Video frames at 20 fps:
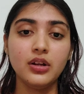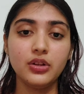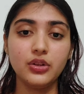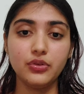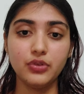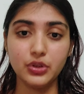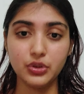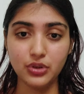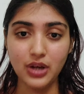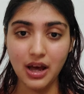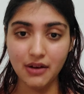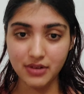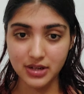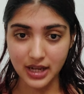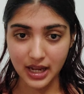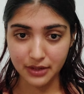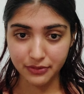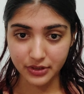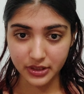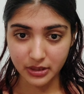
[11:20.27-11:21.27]
you want to have a
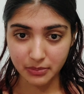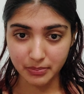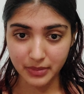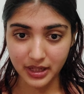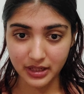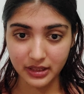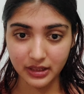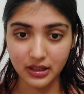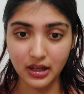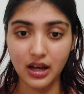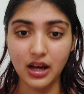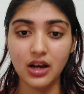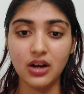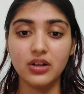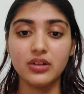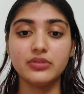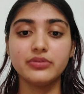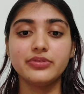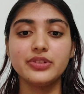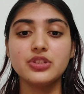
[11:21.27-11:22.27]
life in America,
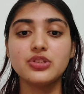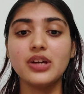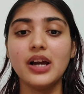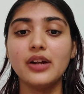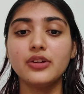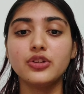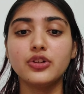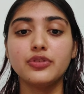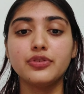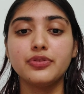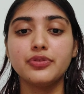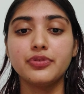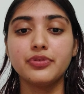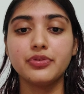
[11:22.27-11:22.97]
or which kind of